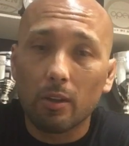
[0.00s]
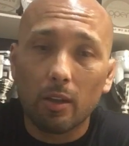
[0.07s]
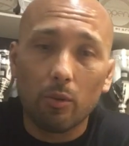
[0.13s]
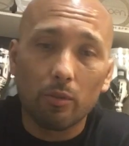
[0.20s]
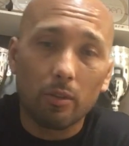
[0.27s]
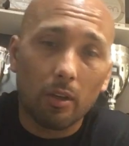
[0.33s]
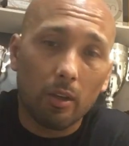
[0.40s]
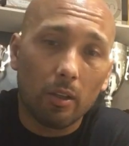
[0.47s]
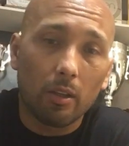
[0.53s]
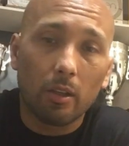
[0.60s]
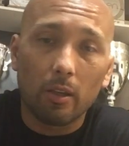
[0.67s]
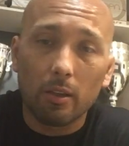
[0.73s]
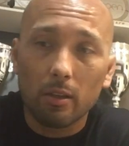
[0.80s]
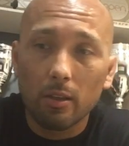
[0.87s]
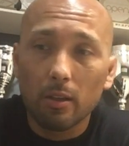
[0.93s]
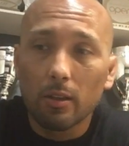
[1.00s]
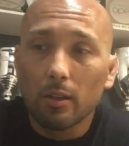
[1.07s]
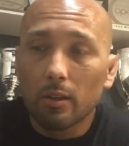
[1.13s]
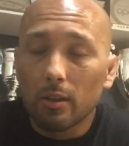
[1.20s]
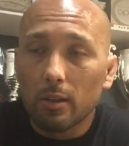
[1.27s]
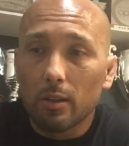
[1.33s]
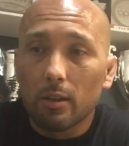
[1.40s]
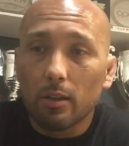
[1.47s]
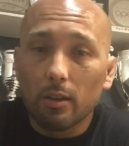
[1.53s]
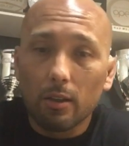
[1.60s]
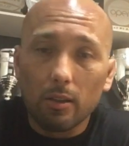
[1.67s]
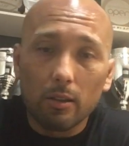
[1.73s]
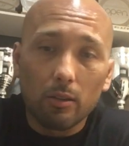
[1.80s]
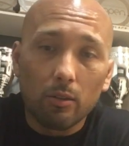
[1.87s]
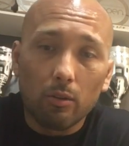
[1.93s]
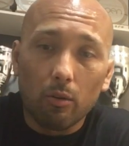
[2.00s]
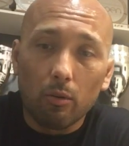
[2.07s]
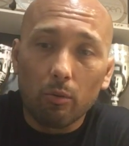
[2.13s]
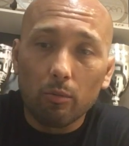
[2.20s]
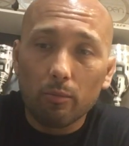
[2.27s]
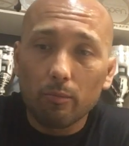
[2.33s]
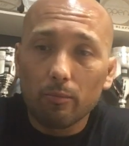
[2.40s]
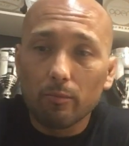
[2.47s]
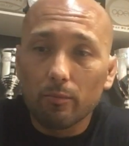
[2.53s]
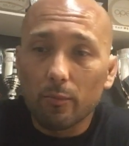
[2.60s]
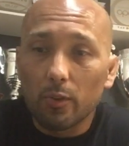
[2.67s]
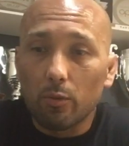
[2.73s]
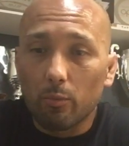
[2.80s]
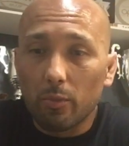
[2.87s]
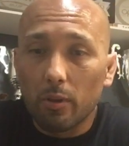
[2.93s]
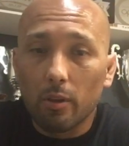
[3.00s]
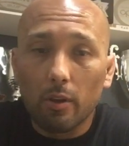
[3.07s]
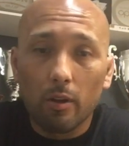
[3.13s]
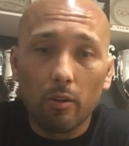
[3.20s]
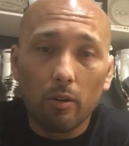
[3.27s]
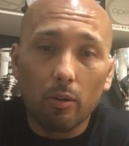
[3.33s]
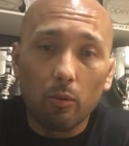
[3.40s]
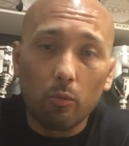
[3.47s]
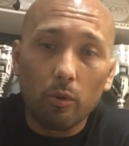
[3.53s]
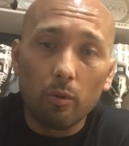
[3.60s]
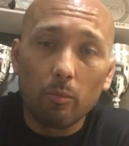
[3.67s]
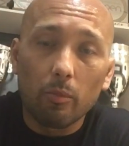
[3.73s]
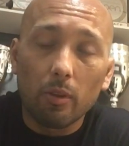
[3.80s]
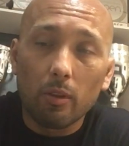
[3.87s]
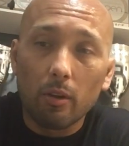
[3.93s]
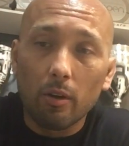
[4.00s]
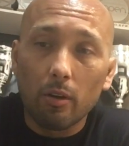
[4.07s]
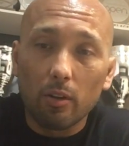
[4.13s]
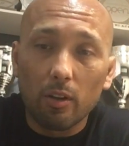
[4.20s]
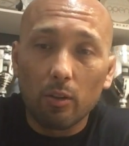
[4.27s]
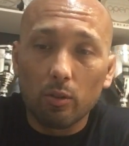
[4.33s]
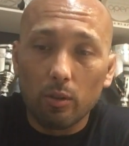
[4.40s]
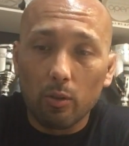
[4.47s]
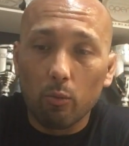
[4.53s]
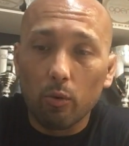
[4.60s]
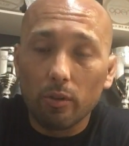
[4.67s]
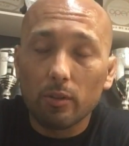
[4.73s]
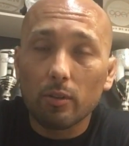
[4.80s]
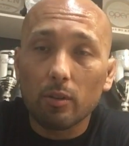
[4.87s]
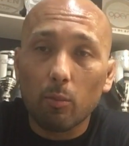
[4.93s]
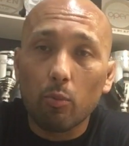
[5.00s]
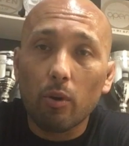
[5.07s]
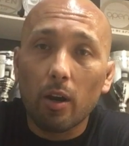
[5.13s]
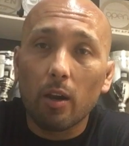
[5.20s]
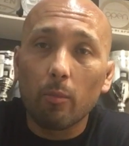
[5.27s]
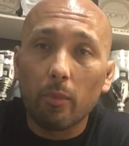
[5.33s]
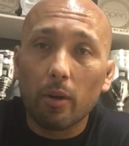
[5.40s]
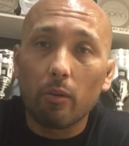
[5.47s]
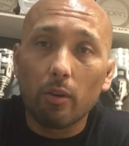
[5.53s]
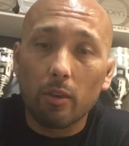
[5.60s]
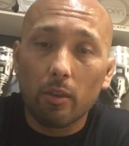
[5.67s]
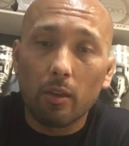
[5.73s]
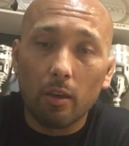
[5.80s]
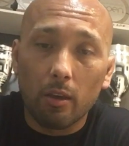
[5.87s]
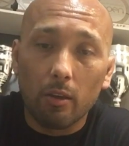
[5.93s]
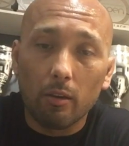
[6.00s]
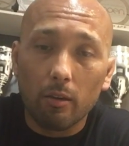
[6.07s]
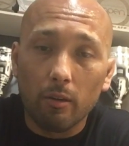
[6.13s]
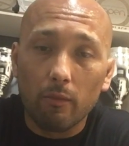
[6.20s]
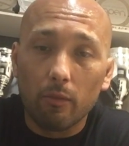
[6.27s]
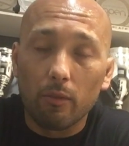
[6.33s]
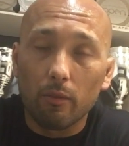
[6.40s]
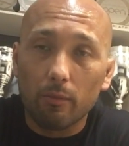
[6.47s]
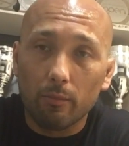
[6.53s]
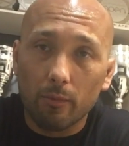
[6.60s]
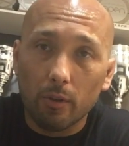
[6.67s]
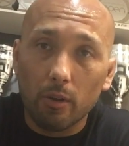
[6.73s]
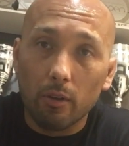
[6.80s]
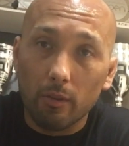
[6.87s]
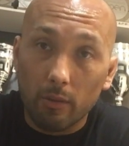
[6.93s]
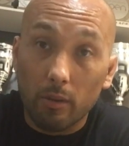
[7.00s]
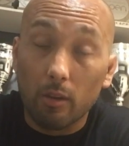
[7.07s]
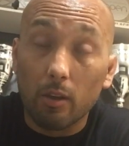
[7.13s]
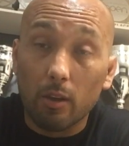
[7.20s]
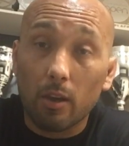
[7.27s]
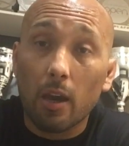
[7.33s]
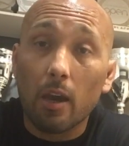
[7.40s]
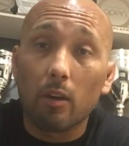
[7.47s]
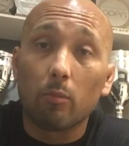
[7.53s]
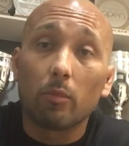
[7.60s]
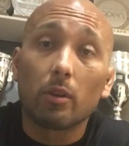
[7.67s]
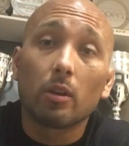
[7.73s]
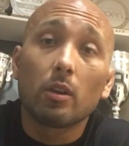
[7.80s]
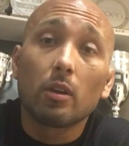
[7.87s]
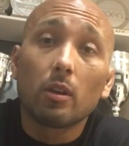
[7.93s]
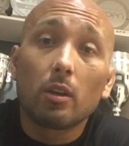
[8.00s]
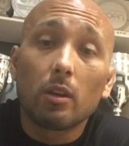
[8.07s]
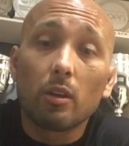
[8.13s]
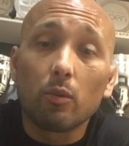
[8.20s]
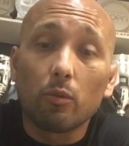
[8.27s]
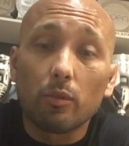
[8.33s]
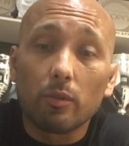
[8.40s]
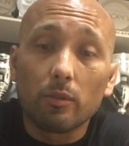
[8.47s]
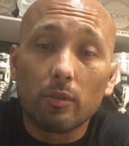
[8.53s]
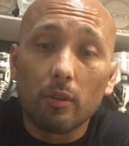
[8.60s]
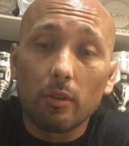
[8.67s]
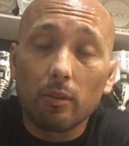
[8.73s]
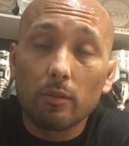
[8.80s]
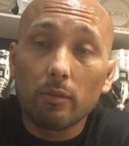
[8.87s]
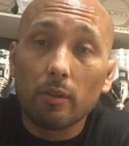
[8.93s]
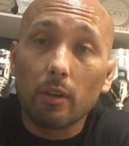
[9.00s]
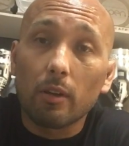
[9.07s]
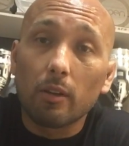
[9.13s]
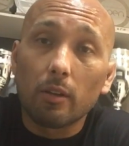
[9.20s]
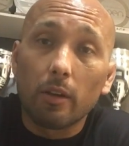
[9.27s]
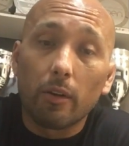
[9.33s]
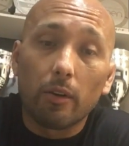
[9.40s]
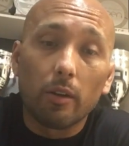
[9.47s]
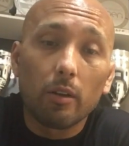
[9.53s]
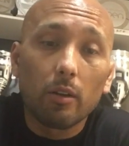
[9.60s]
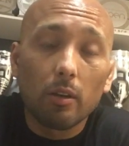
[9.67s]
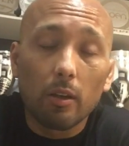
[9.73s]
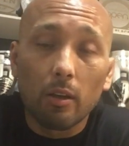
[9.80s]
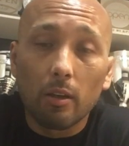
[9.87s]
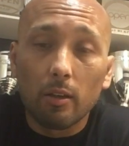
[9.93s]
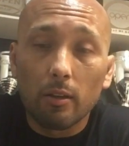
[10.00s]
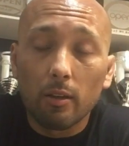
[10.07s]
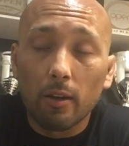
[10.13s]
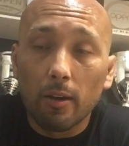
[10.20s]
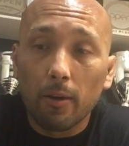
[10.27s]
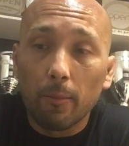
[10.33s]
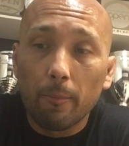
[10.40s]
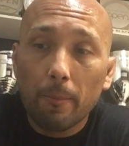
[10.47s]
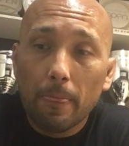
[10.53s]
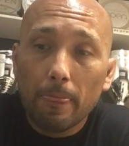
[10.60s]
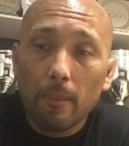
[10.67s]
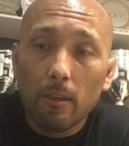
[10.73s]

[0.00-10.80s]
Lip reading: and that was kind of like, you know, it would be there, then it wouldn't be there. It wasn't the primary thing of the academy. It was secondary. And